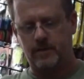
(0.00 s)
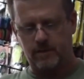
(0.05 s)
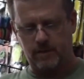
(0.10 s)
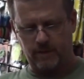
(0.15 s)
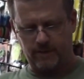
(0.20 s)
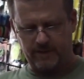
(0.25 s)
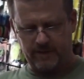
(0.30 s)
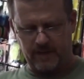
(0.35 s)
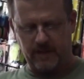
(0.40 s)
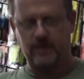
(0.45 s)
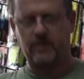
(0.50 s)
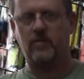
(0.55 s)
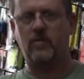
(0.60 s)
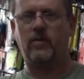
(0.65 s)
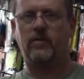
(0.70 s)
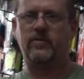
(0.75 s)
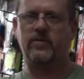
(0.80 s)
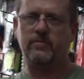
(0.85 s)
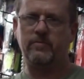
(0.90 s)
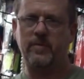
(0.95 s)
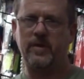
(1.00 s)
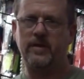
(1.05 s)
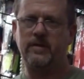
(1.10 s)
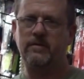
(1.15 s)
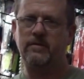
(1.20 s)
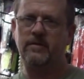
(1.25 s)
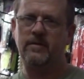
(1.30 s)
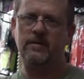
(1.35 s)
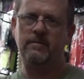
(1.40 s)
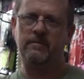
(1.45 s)
knew I was getting older, but
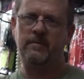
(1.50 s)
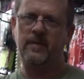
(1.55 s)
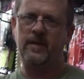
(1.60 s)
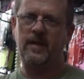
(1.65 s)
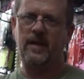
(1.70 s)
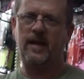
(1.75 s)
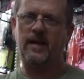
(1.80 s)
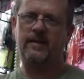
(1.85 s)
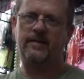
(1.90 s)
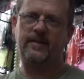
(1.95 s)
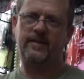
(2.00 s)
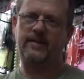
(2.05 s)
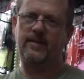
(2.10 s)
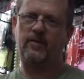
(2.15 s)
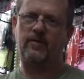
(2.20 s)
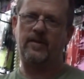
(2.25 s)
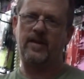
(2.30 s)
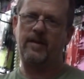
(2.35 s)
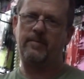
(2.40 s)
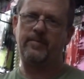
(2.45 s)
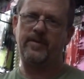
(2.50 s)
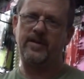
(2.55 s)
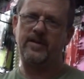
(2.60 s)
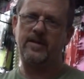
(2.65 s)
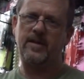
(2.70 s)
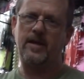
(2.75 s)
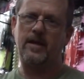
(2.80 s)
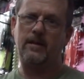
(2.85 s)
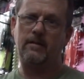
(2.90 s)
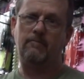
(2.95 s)
I didn't think they were that big
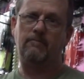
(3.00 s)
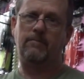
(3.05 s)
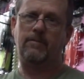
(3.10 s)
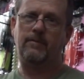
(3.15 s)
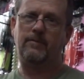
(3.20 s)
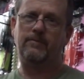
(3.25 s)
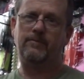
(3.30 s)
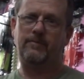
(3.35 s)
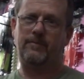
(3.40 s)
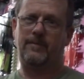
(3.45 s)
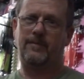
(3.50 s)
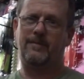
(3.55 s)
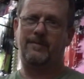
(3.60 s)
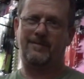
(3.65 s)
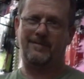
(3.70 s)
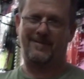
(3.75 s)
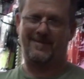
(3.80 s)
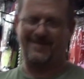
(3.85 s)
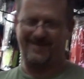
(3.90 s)
yet.